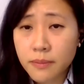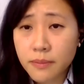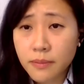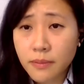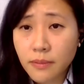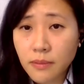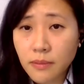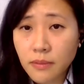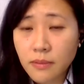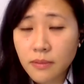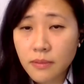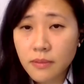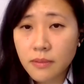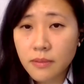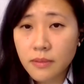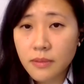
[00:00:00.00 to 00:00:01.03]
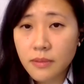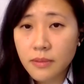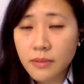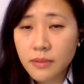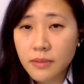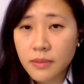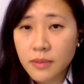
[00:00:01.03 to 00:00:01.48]

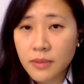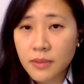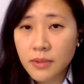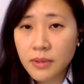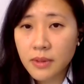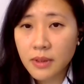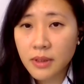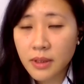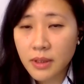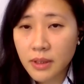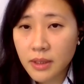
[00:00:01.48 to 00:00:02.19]
Nothing is said.